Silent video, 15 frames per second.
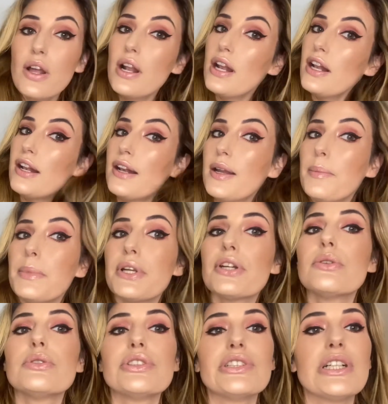Let me know
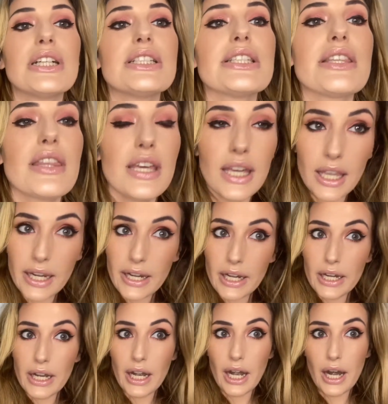what you guys
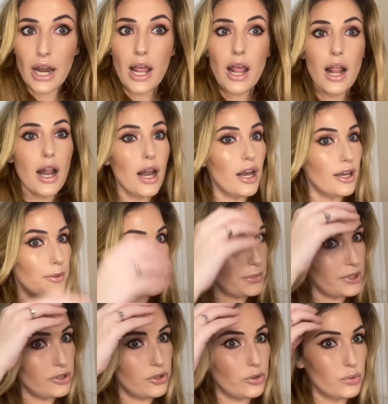think. Let me
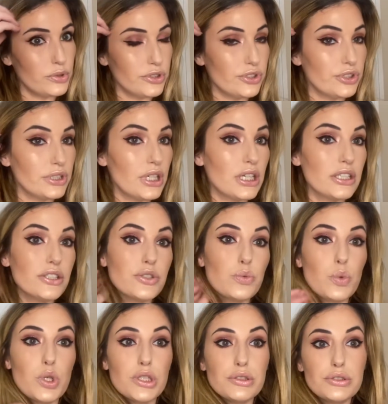know what you guys
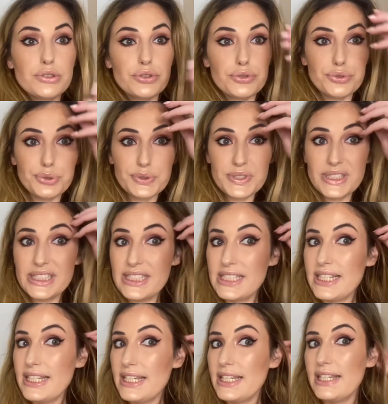want to
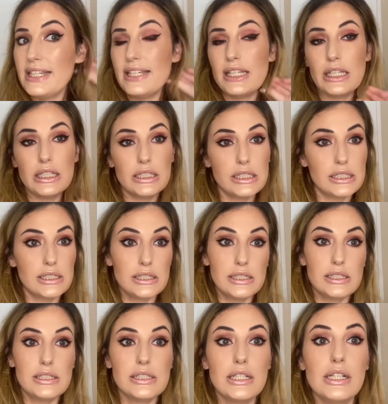see.
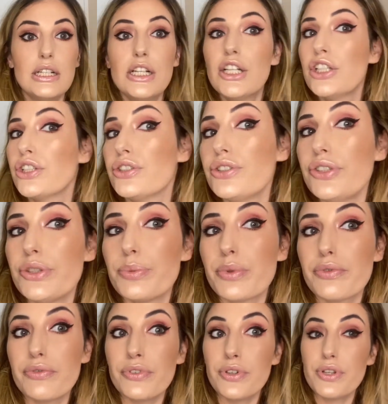Do you
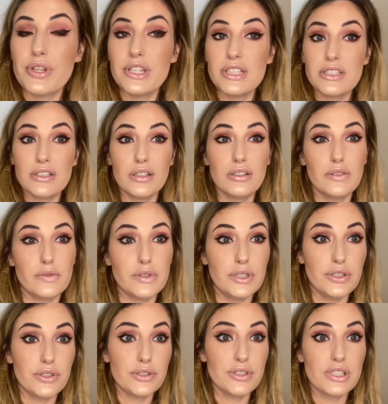prefer these longer
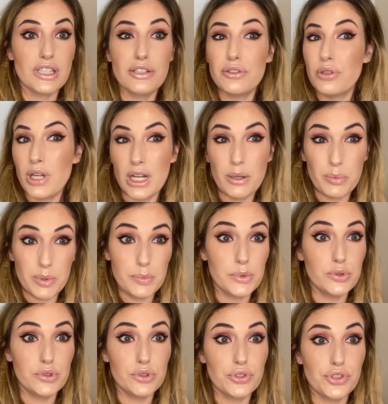videos? I don't know how people
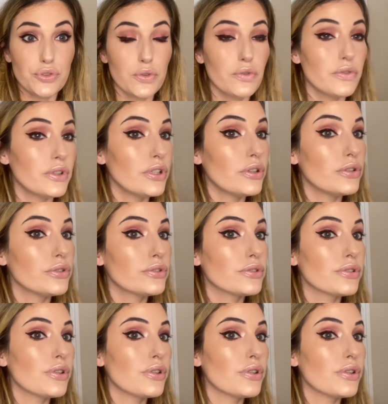do short videos.